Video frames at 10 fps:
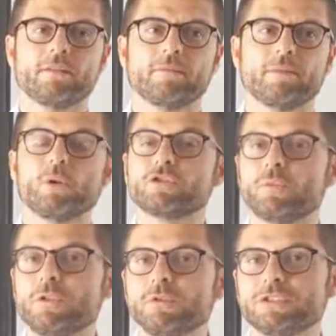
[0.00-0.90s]
Also,
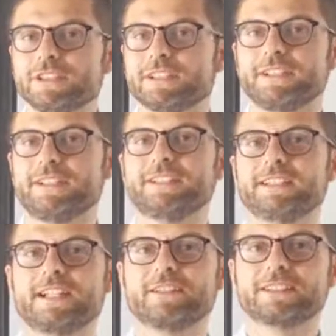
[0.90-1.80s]
music is
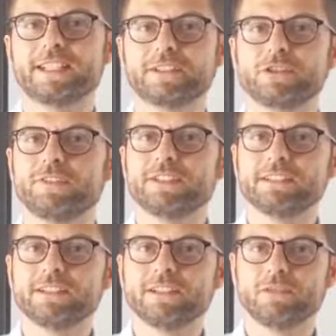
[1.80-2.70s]
another sector that
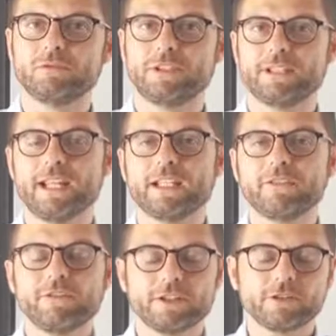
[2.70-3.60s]
is included,
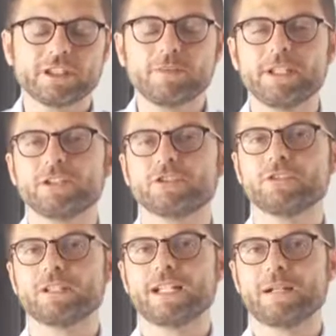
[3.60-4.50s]
and the
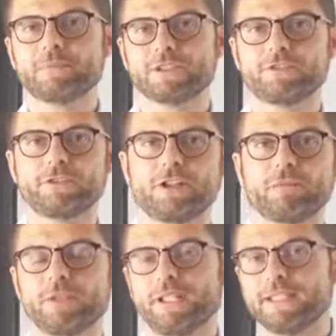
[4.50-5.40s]
contamination comes
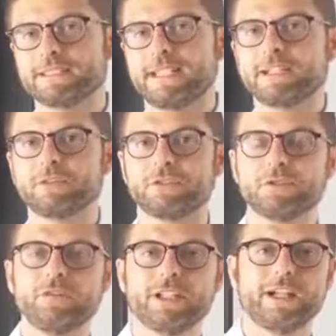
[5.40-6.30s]
from a sector
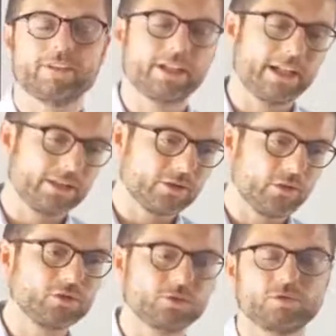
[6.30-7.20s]
to the other and
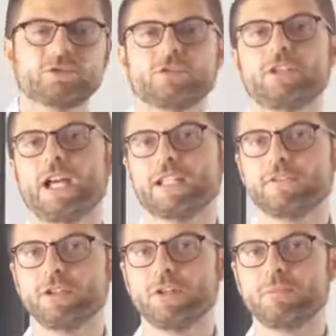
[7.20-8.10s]
goes also at
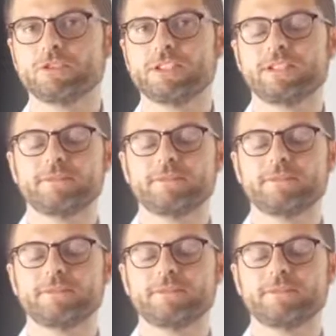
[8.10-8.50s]
the opposite.